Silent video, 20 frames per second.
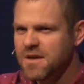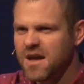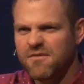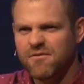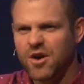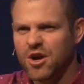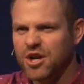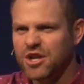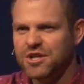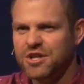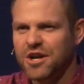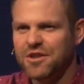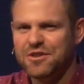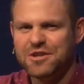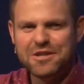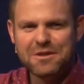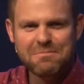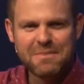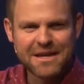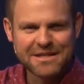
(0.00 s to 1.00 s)
I've already done the
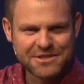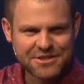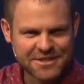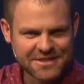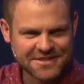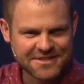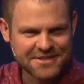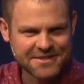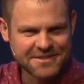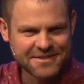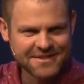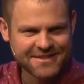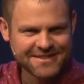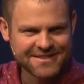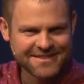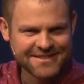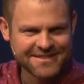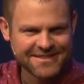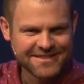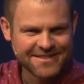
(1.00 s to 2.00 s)
dimensions,
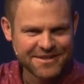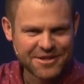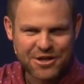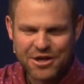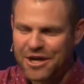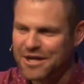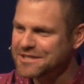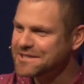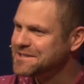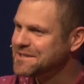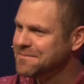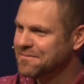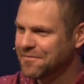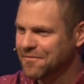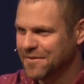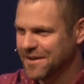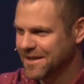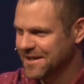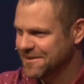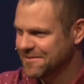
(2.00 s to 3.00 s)
custom
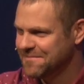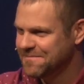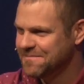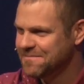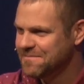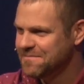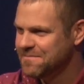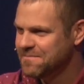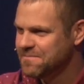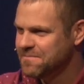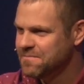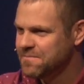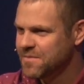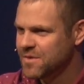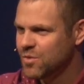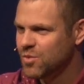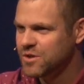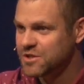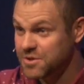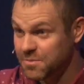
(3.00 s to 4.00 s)
fit.
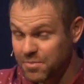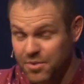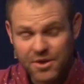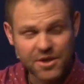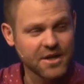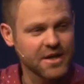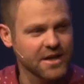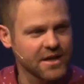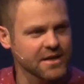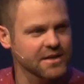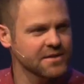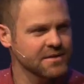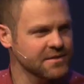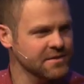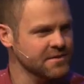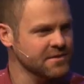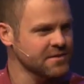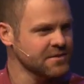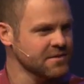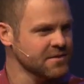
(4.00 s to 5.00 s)
Would you put it on?
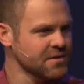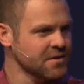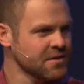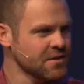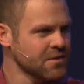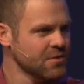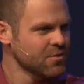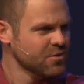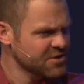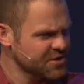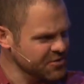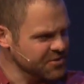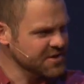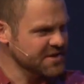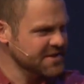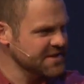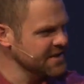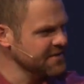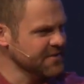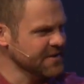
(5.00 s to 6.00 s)
Would you
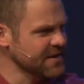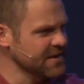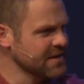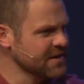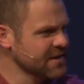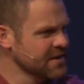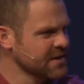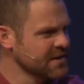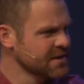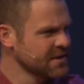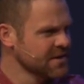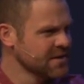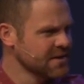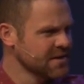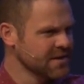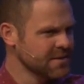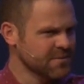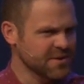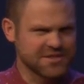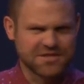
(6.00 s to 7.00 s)
receive it?
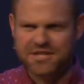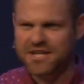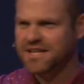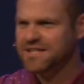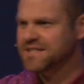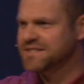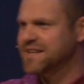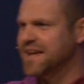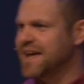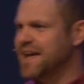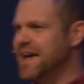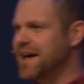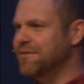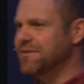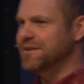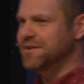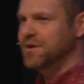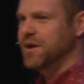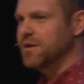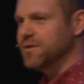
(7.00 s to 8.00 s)
But Jesus, I
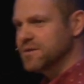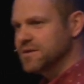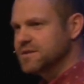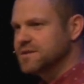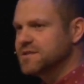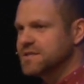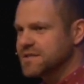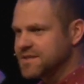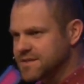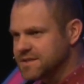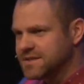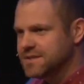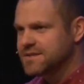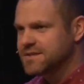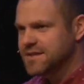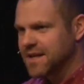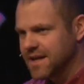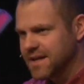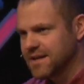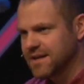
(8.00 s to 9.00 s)
haven't. No, just
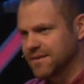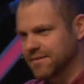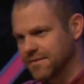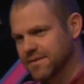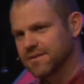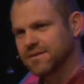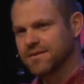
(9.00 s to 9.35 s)
take it.